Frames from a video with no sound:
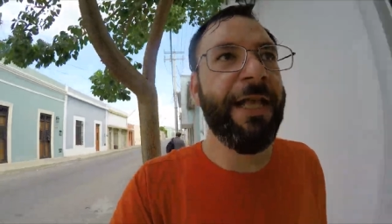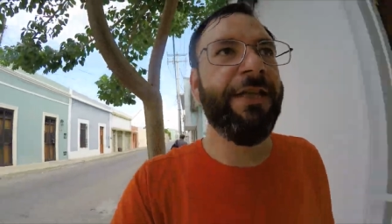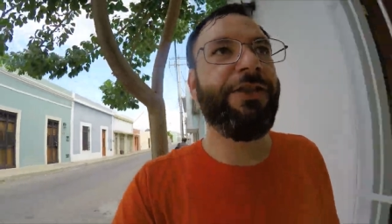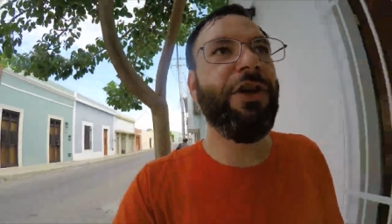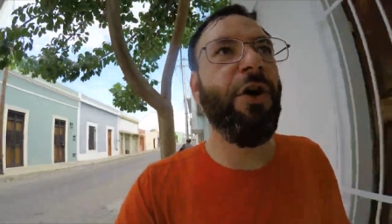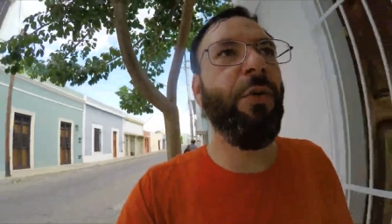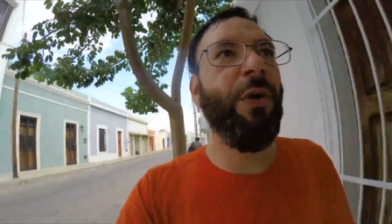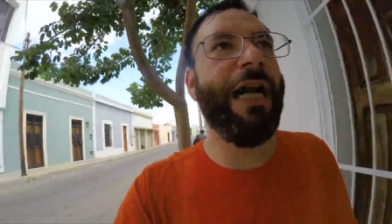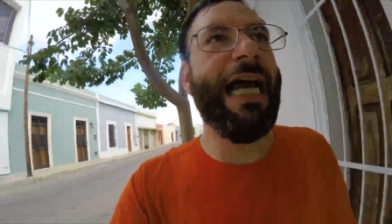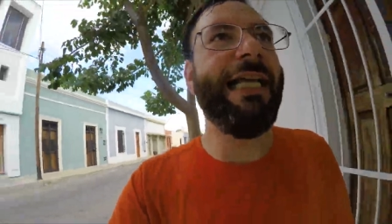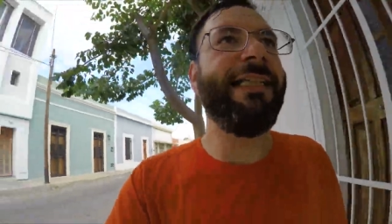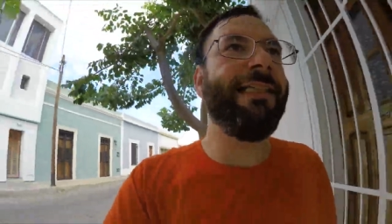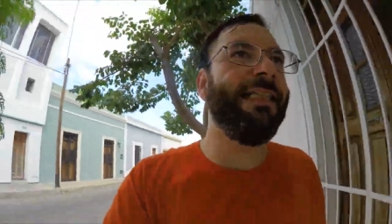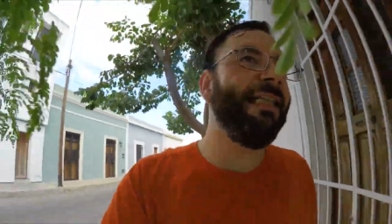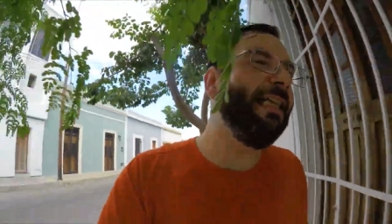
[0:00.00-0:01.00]
So when I
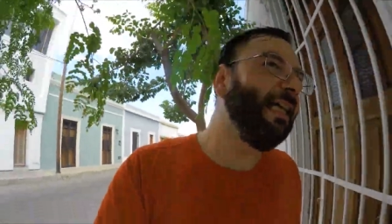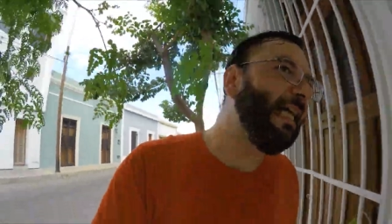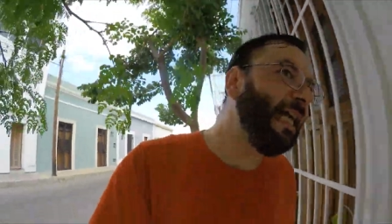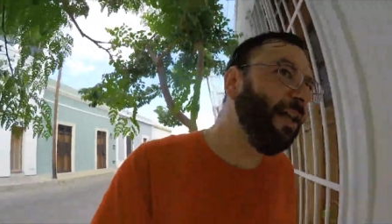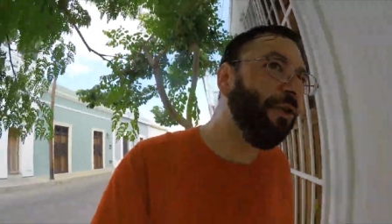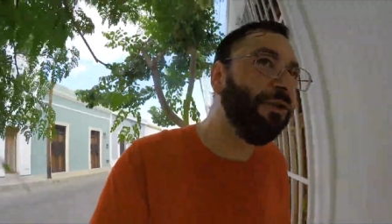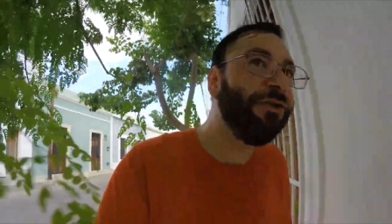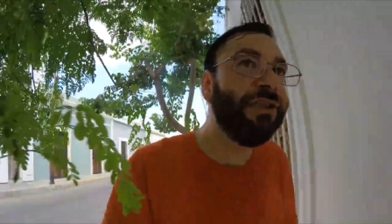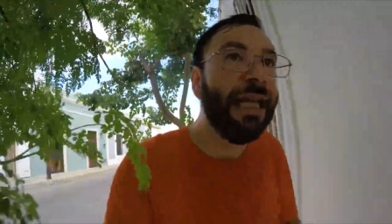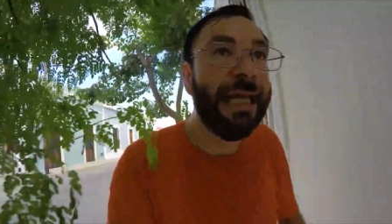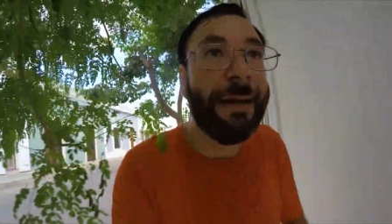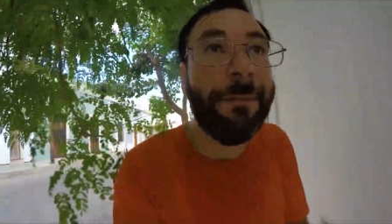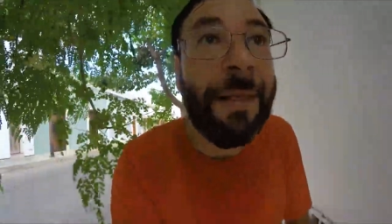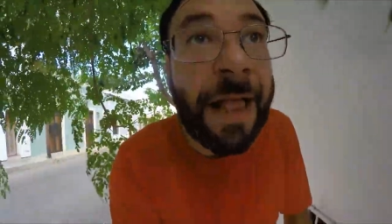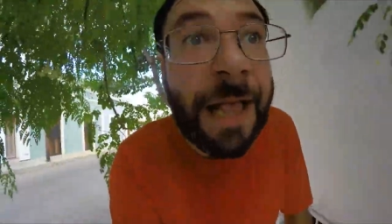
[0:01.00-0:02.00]
see a lot of those
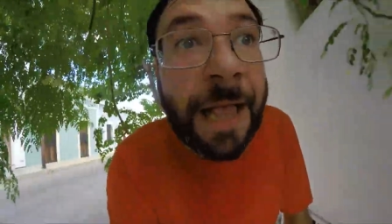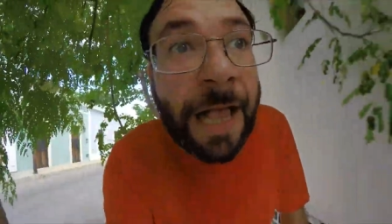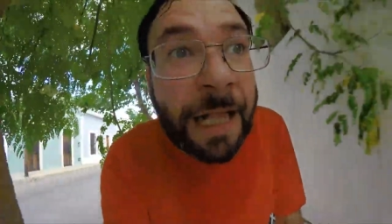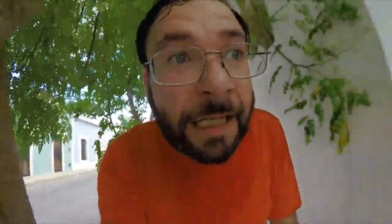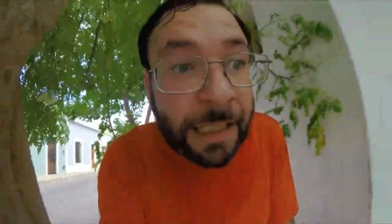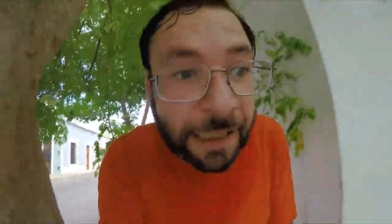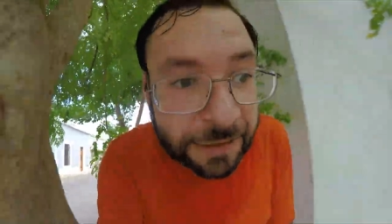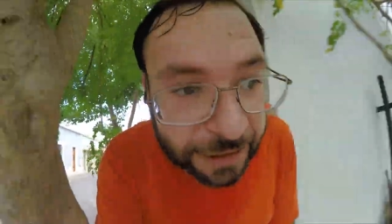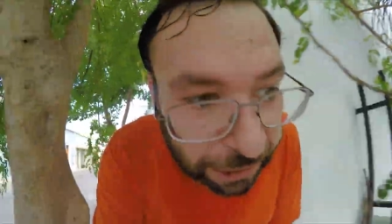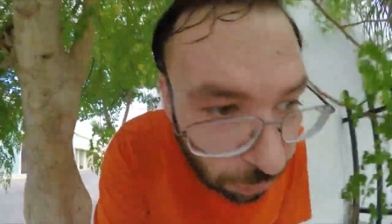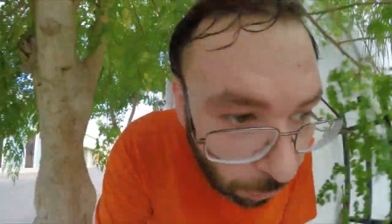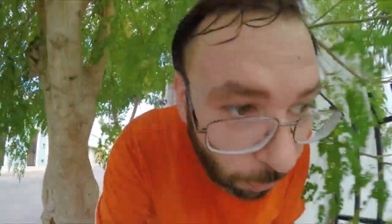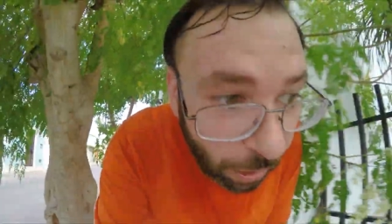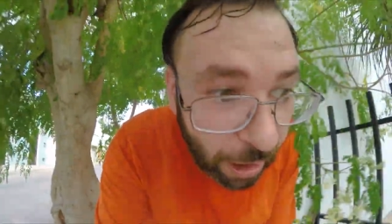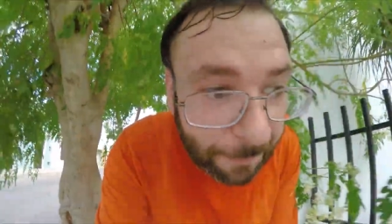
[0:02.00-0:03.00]
same, you
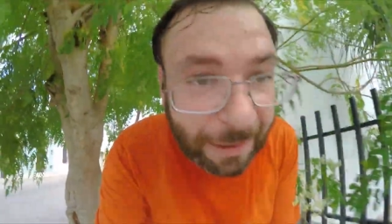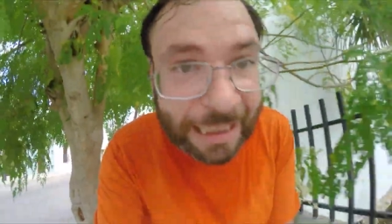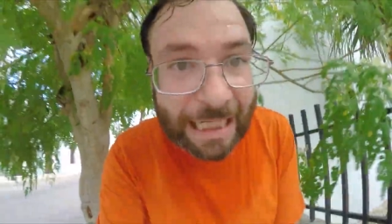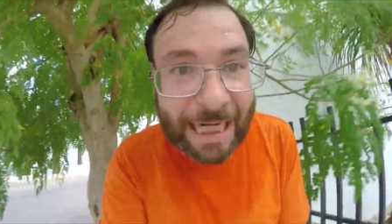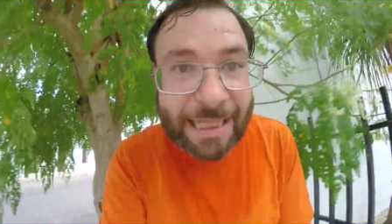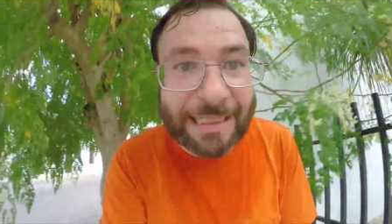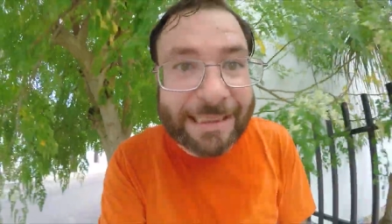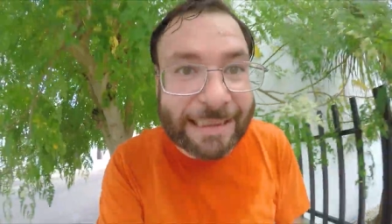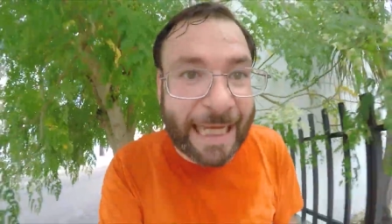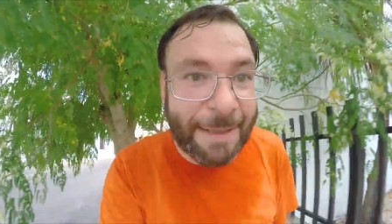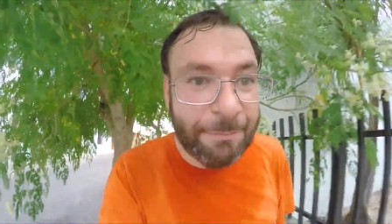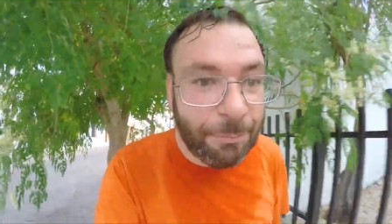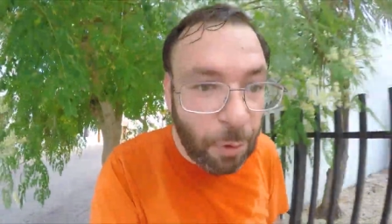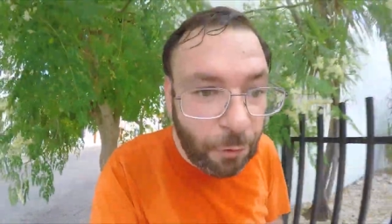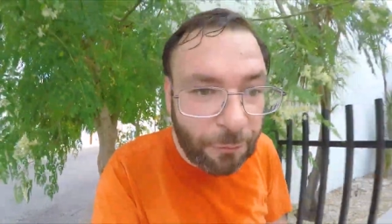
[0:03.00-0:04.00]
know, um, a lot of the
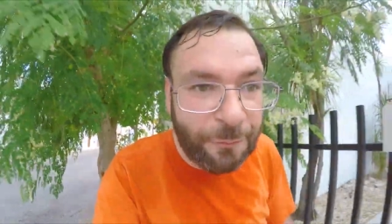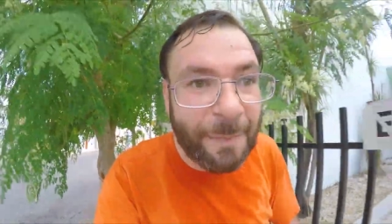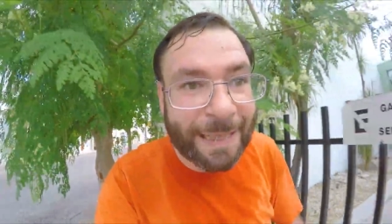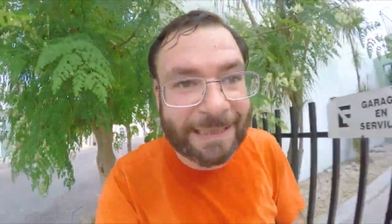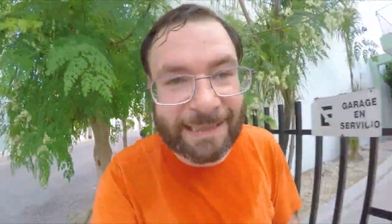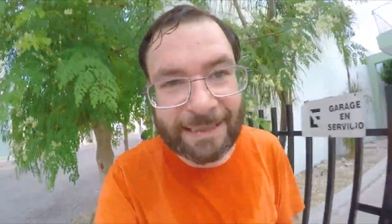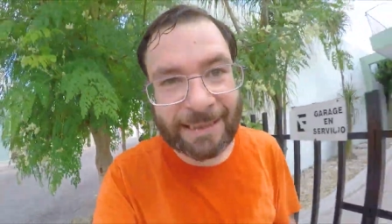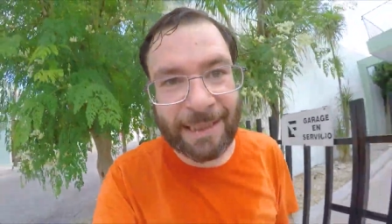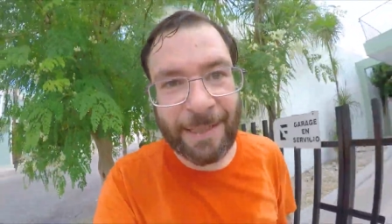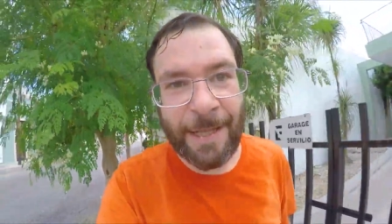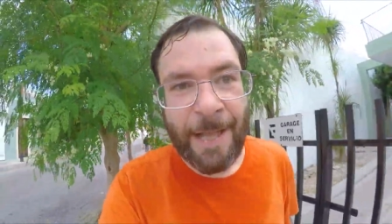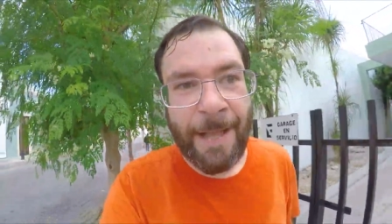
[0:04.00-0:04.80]
same movements